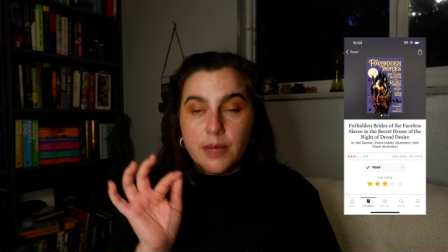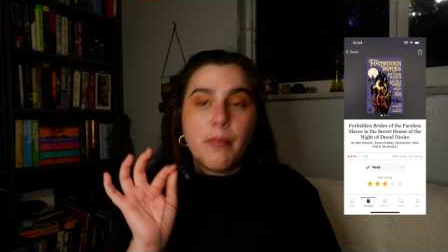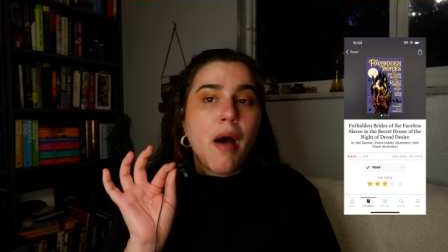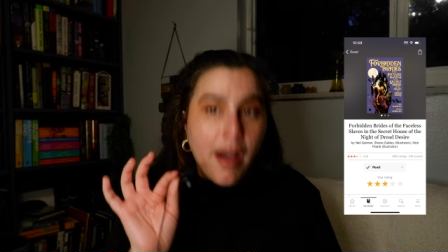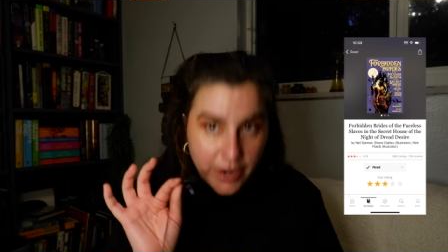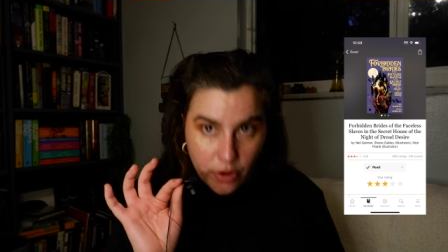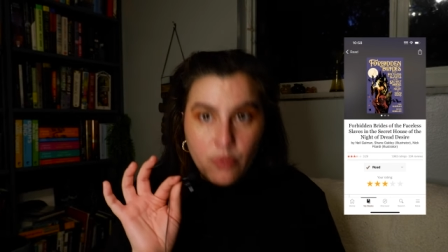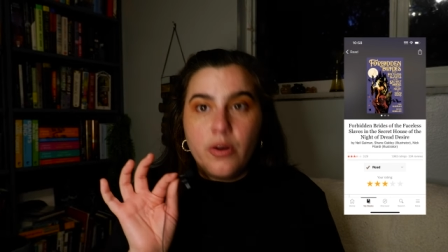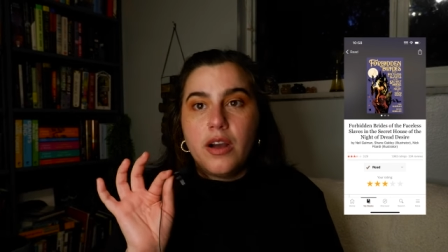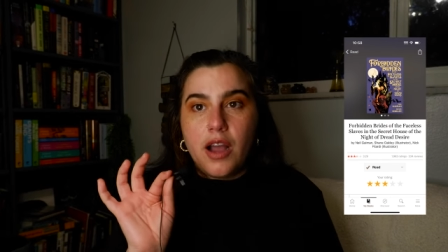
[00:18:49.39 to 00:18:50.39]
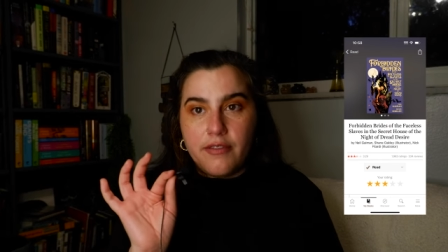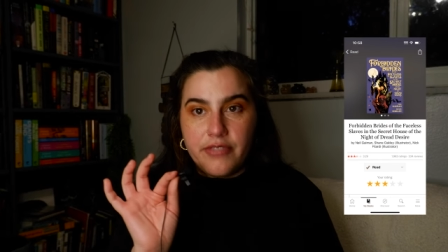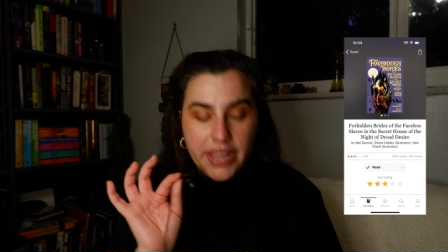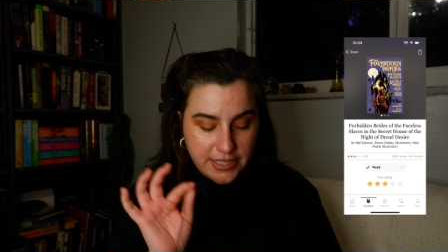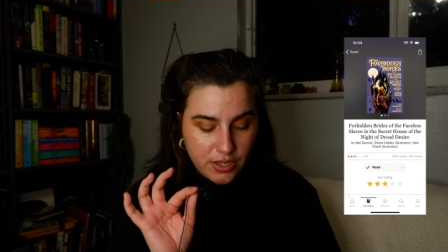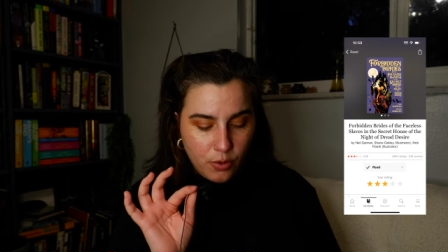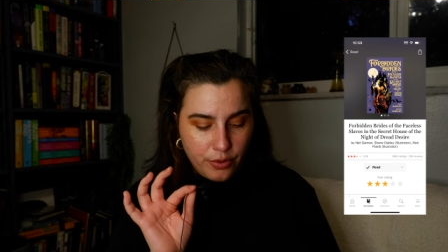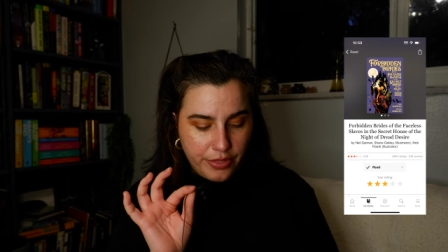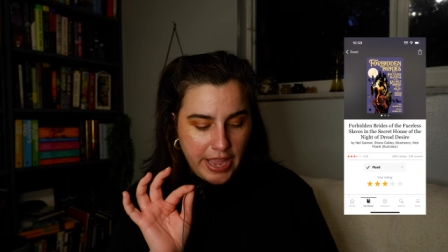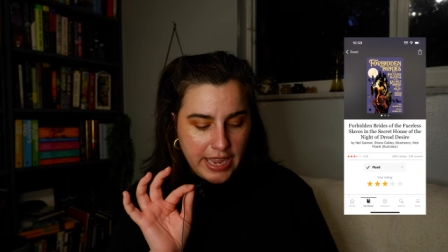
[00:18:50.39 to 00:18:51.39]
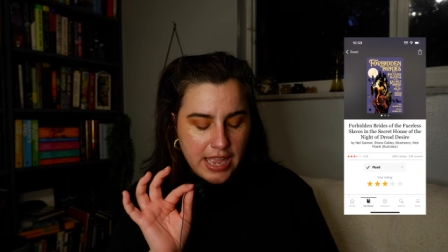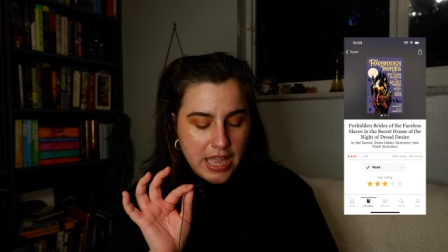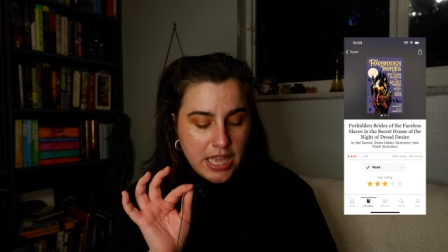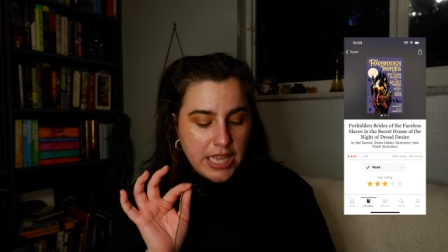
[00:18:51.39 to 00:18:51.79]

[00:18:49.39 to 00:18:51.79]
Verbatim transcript: The motto of this whole thing.